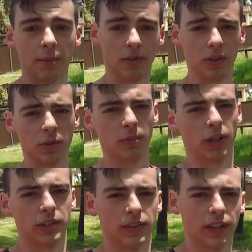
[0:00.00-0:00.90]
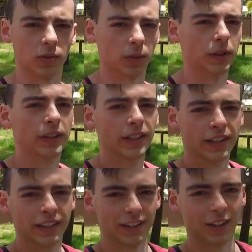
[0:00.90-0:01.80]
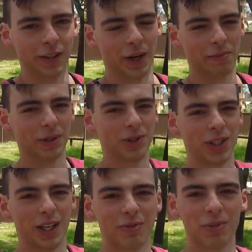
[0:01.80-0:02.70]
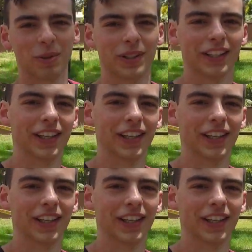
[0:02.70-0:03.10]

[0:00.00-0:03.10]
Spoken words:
really good price for that as well. So I appreciate everybody.